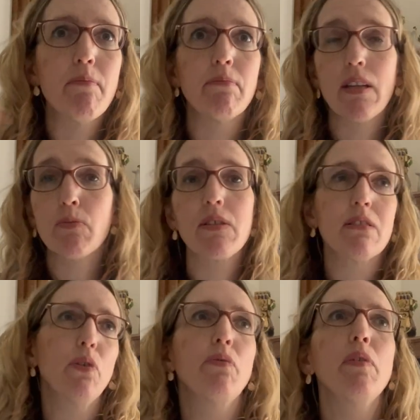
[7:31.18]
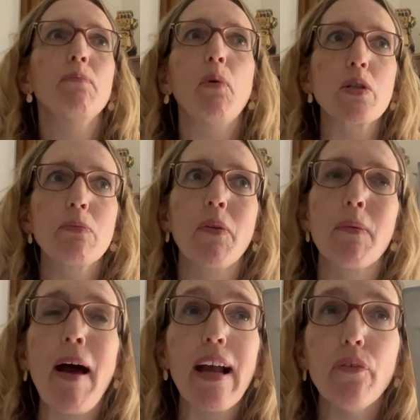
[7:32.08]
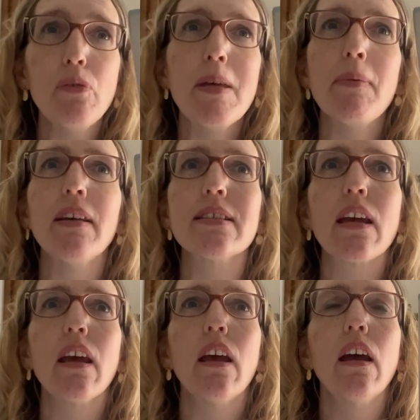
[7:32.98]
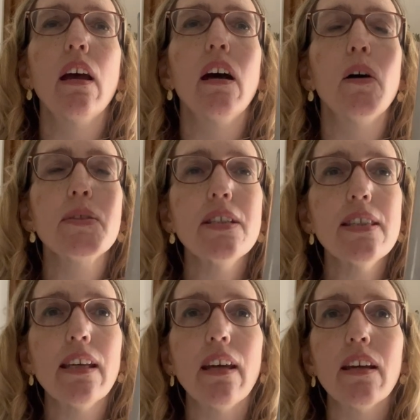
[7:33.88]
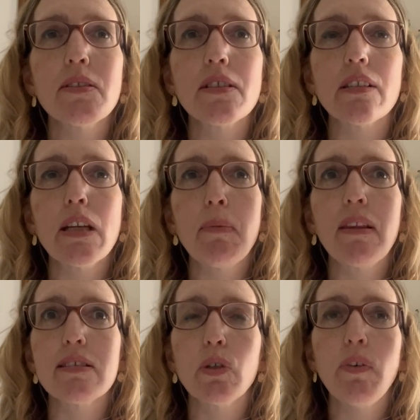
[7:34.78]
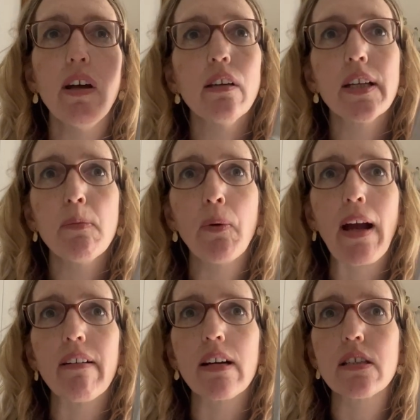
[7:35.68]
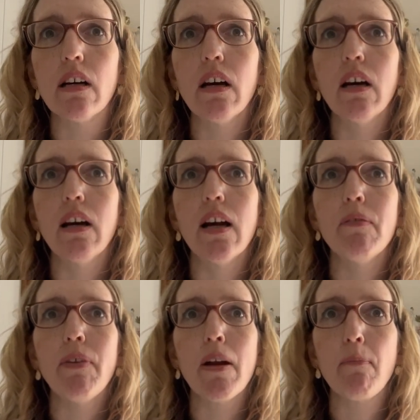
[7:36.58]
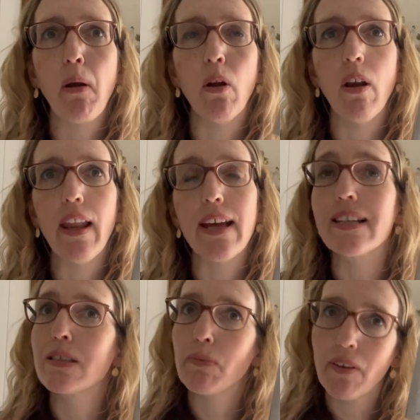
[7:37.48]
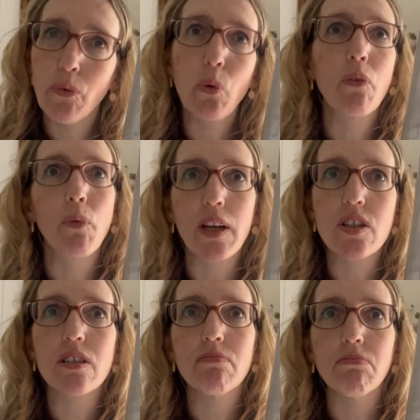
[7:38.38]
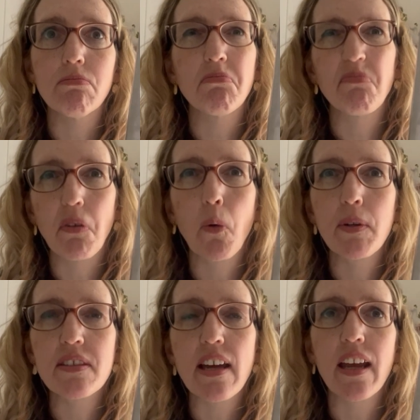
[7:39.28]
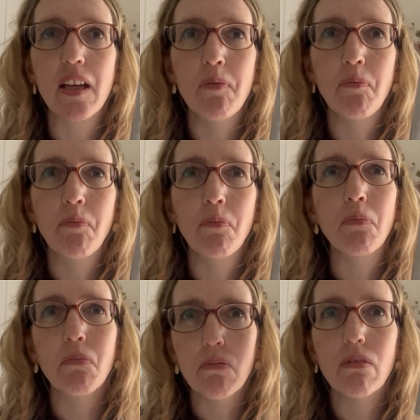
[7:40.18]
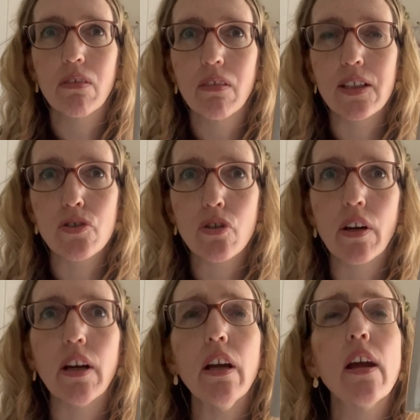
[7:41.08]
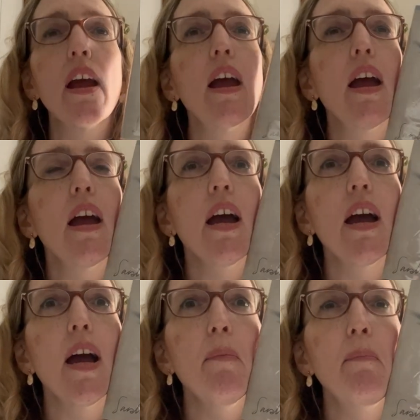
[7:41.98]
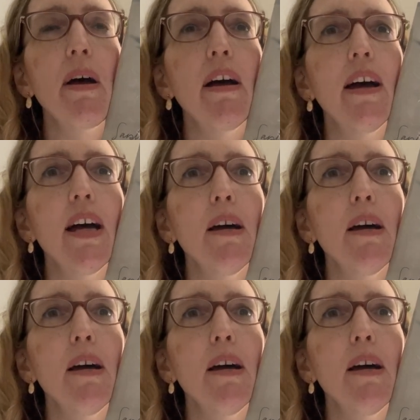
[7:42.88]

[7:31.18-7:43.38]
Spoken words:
this was sort of bottom of the pack for me, because I was just thinking it's just going to be this sort of unlikable character, very plotless, all of which I would say is true. But